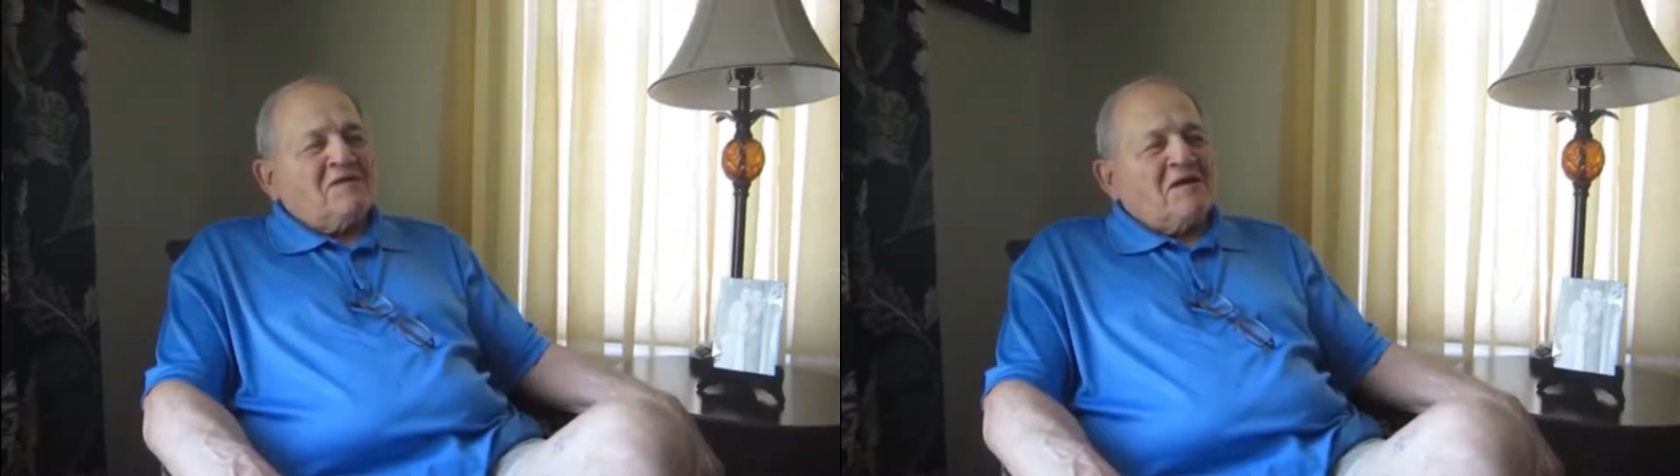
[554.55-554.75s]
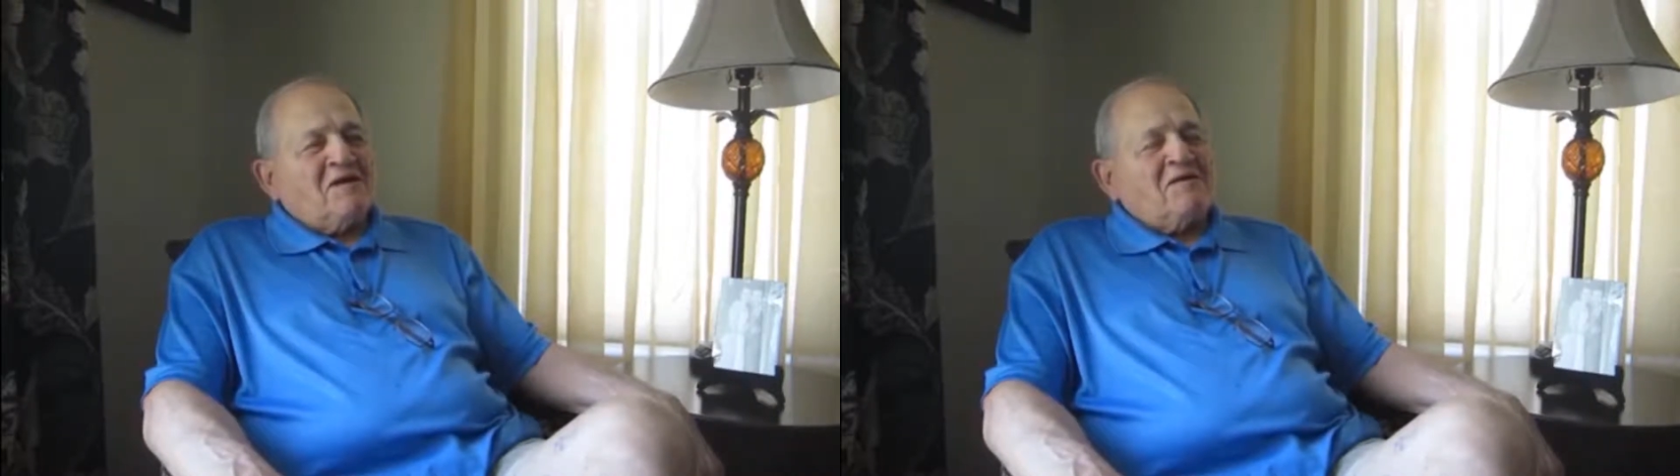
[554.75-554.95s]

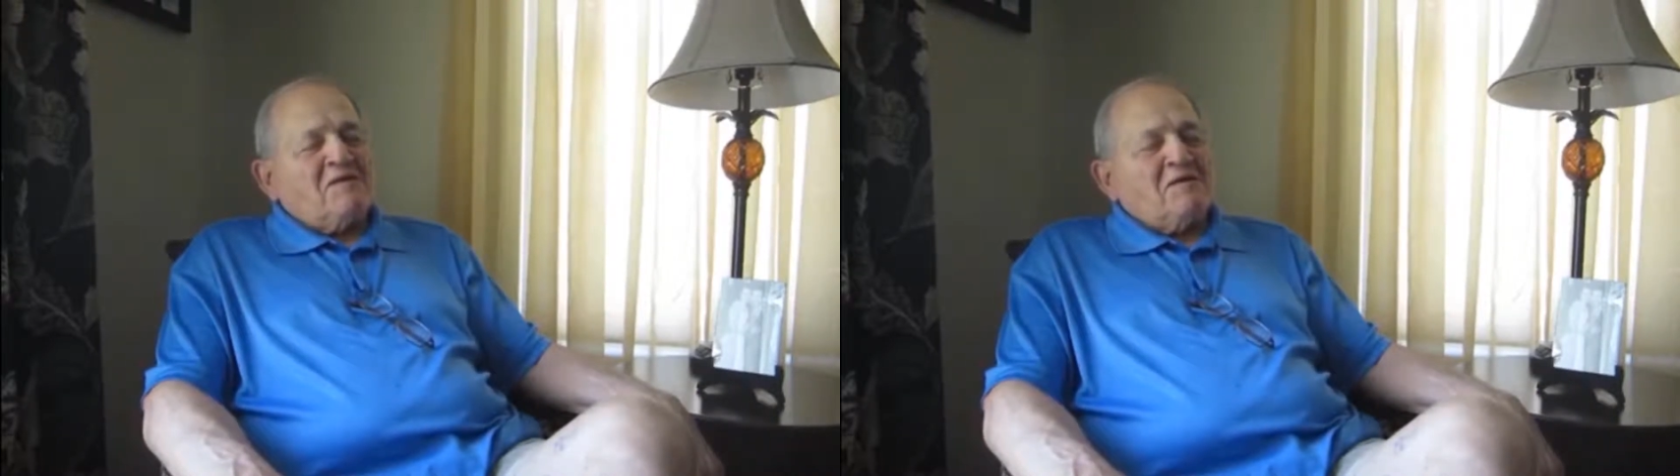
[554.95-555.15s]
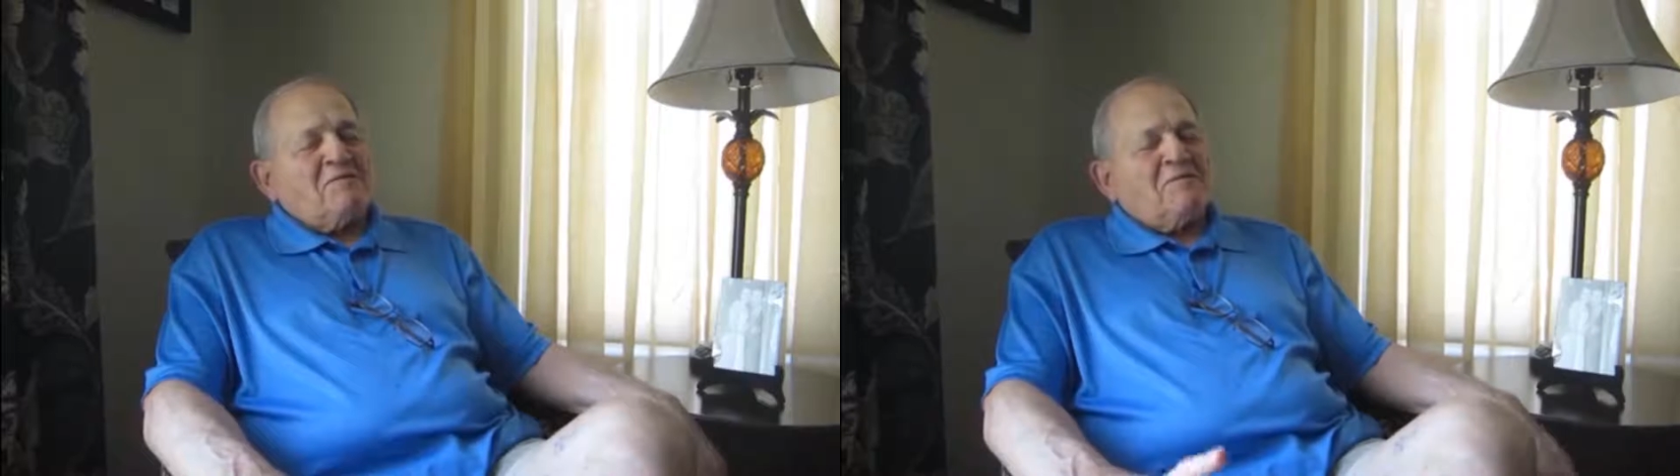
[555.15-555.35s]

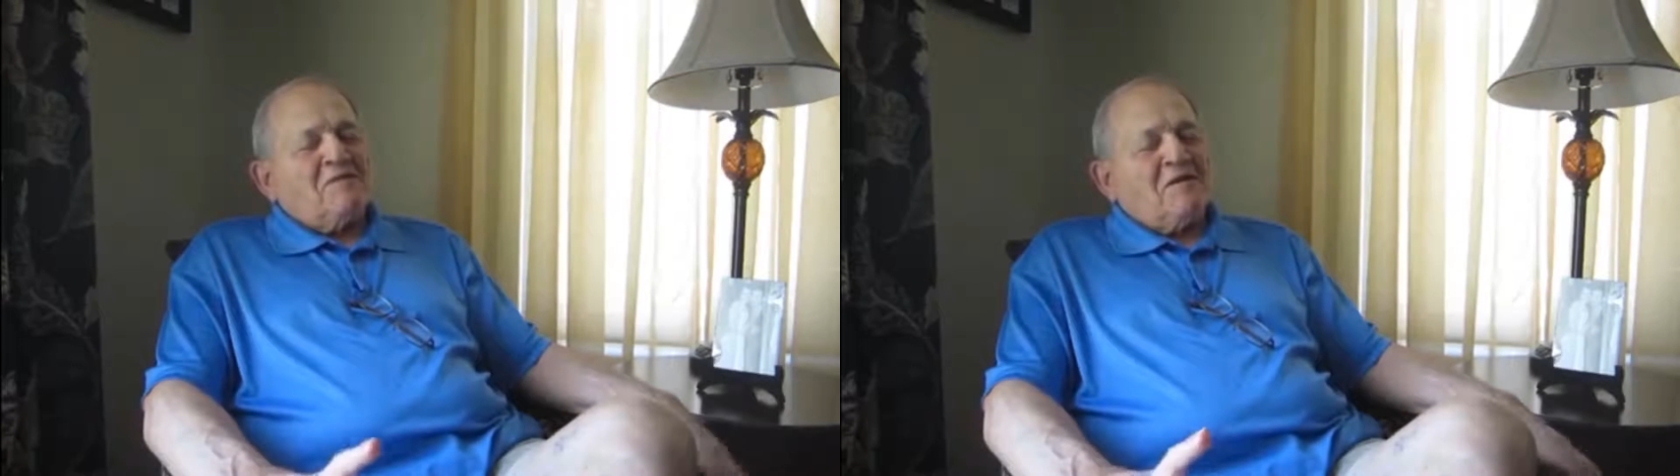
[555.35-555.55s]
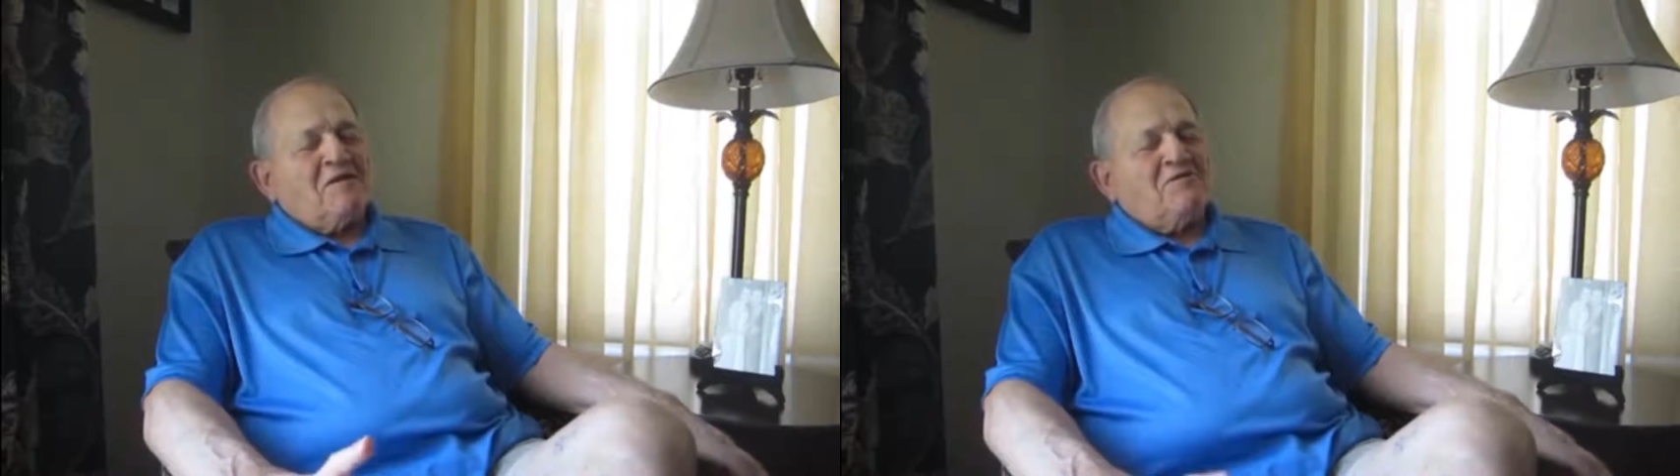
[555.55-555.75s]
I
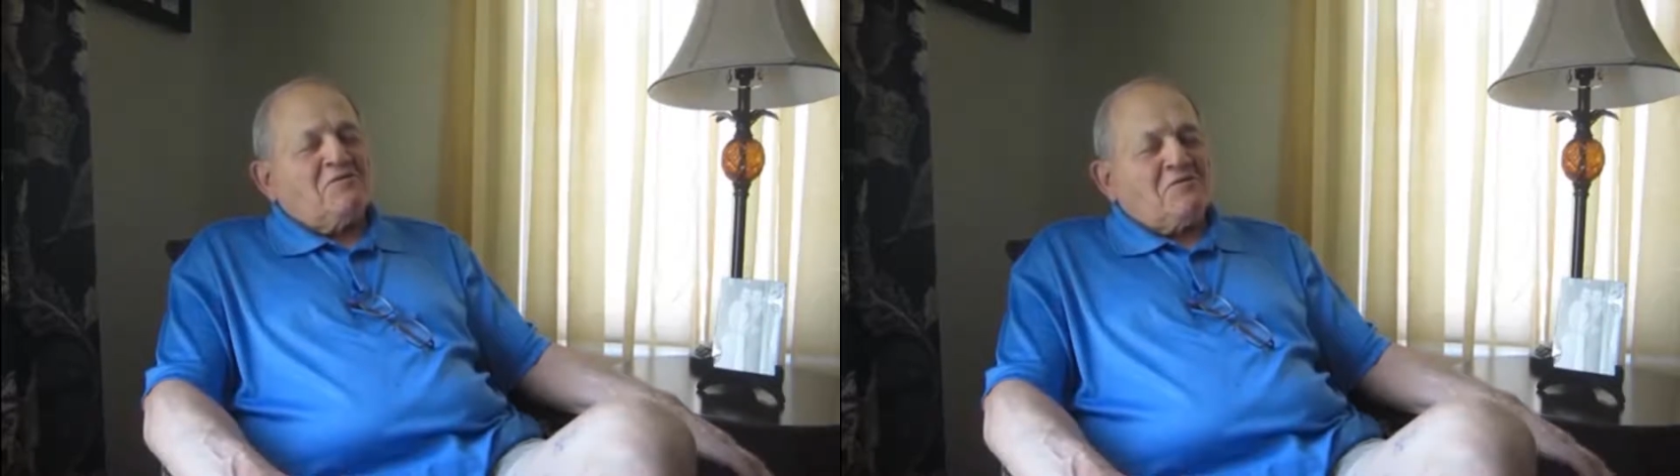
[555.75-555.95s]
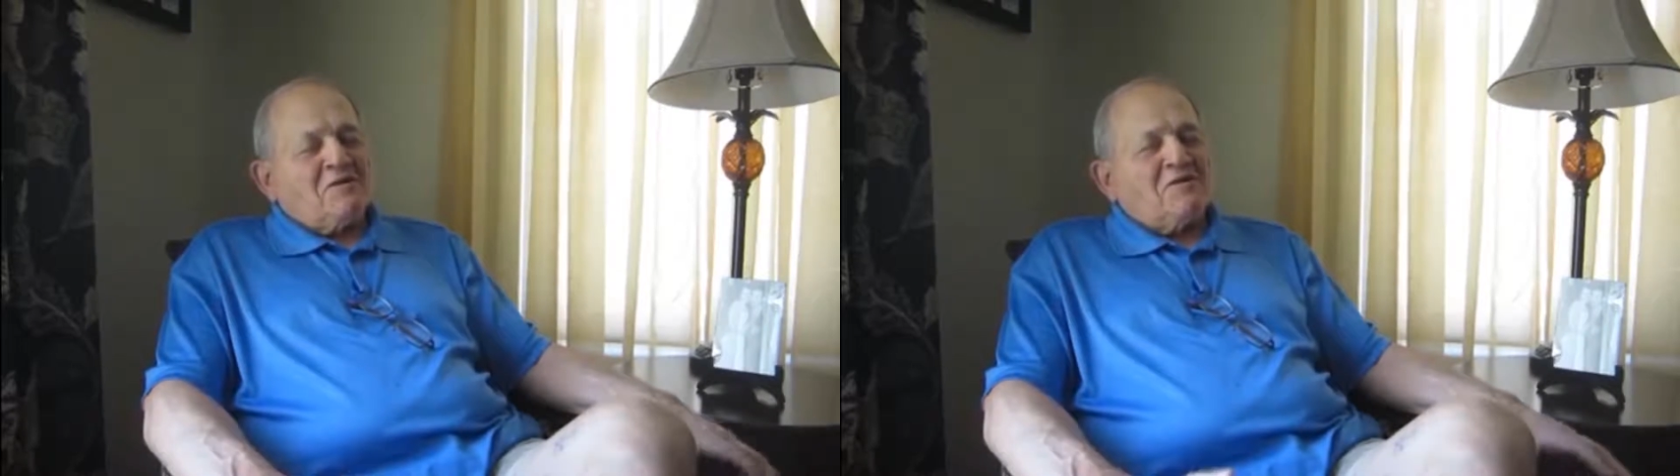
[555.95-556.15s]
intend to